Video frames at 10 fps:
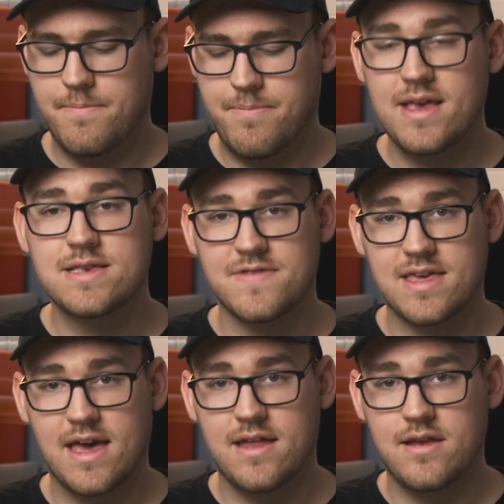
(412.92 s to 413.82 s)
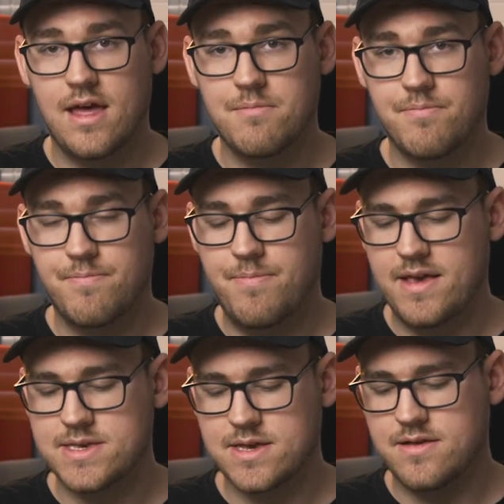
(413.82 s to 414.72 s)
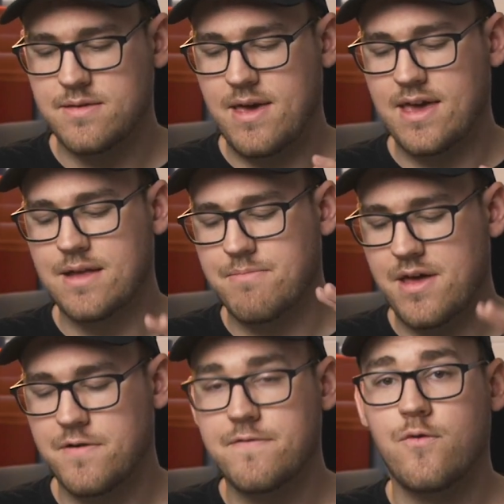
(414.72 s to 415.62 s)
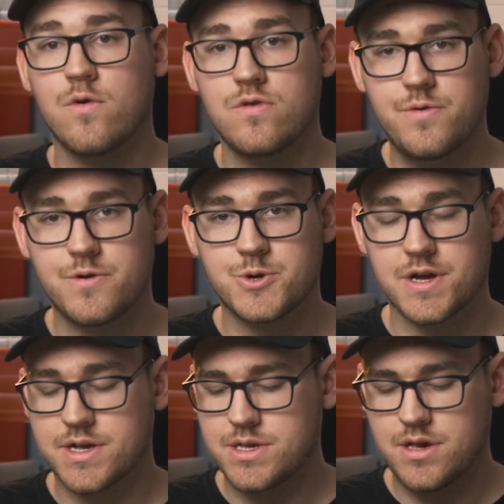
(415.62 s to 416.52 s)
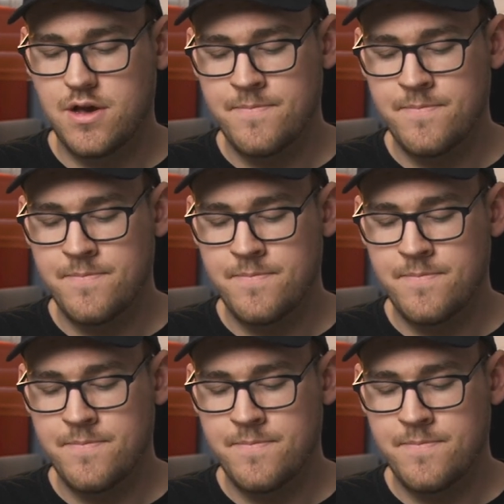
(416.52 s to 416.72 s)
base of the Ken and basically make it better for lunar tricks.